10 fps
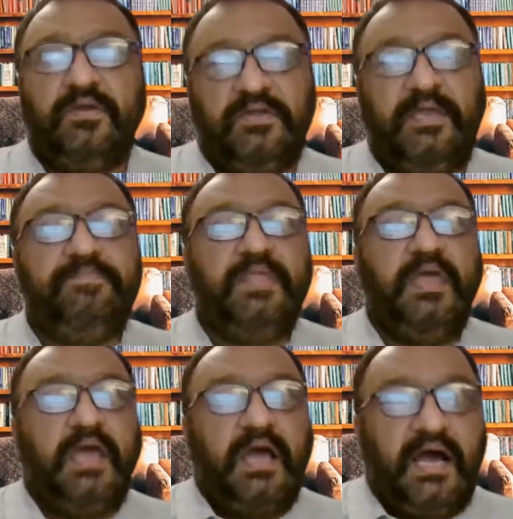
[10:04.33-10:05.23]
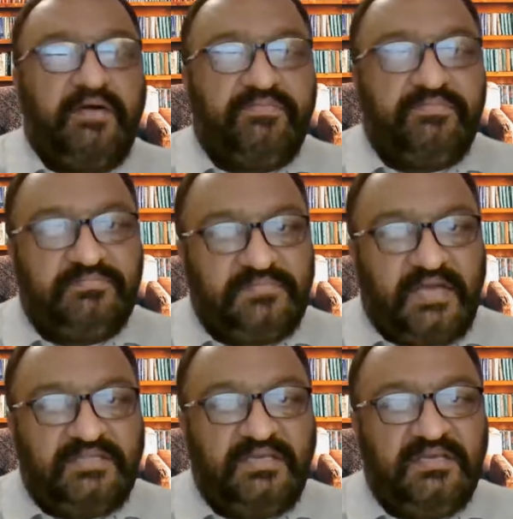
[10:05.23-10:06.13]
Okay, uh,
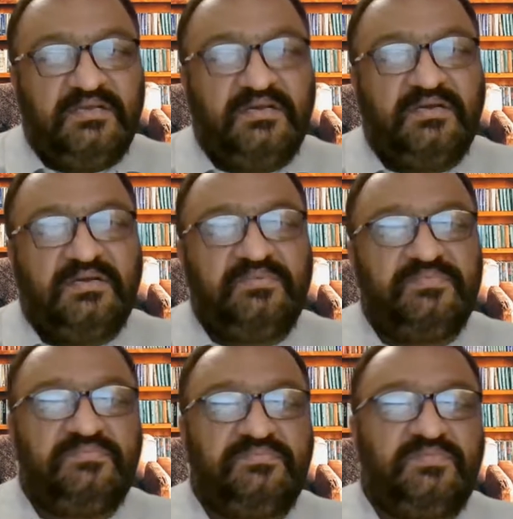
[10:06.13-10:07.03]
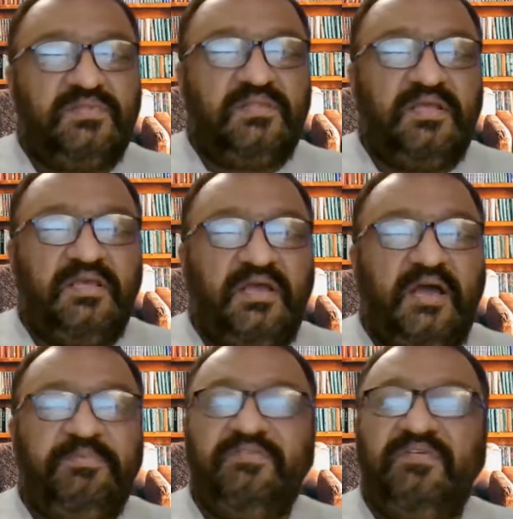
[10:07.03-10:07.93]
I think a
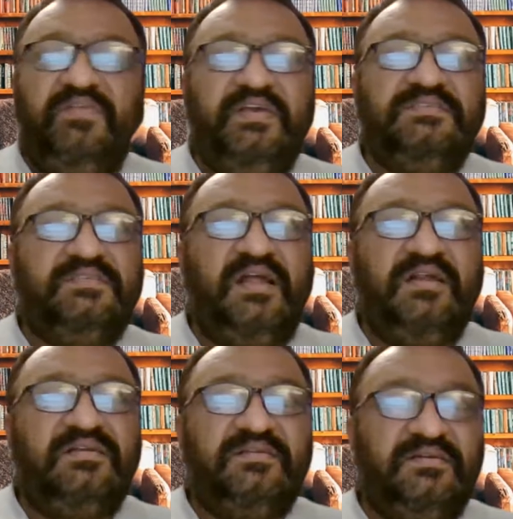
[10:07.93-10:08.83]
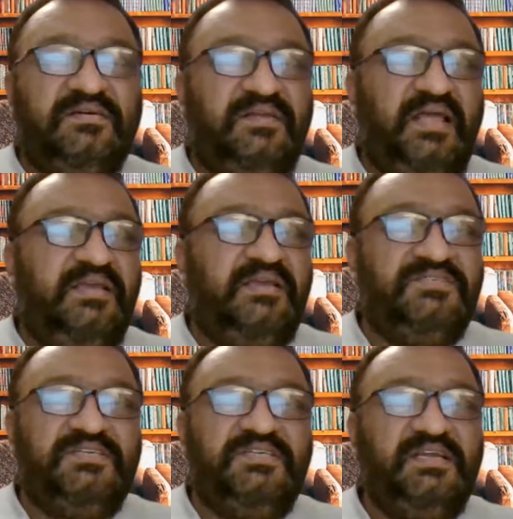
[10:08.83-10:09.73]
pre-viva is not like
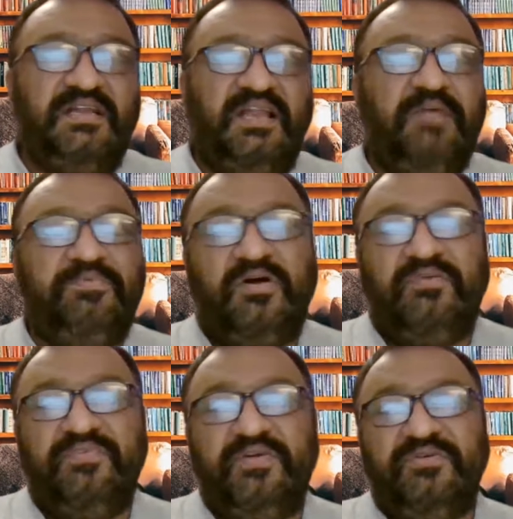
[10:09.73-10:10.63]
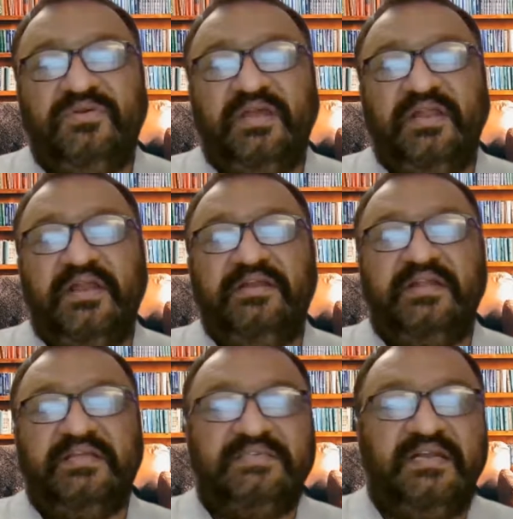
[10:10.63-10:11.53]
sitting at a laptop where you can
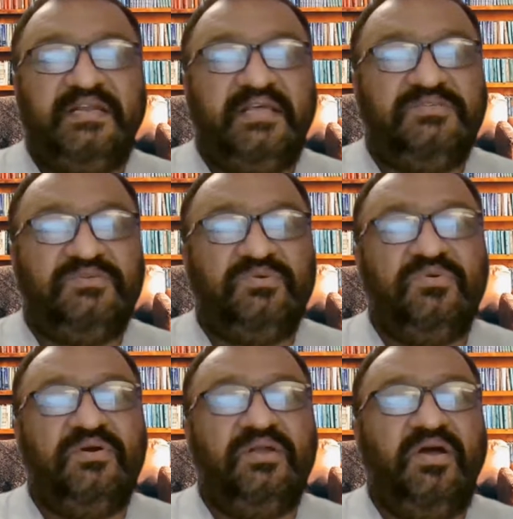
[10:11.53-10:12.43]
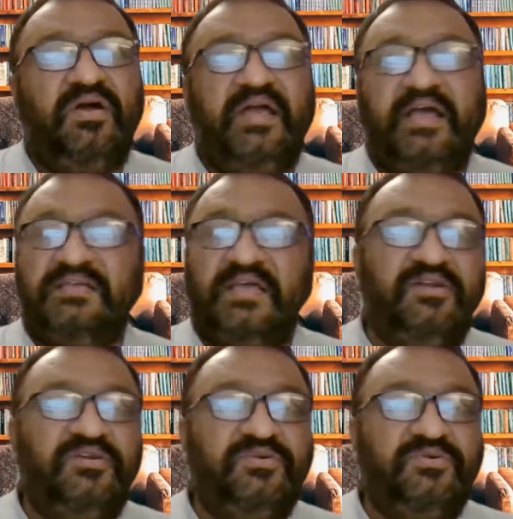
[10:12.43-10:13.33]
edit a sentence. You go along, as I
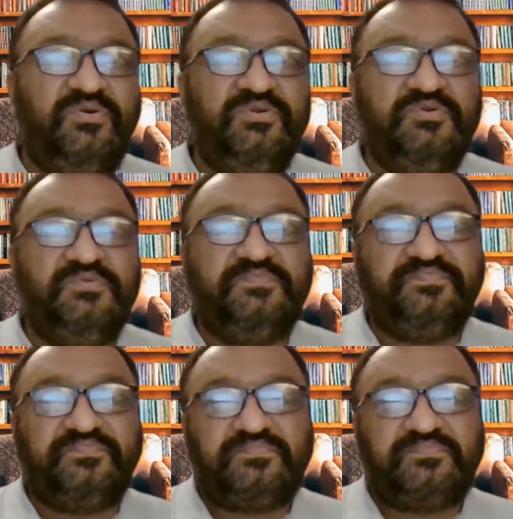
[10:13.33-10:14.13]
already told you.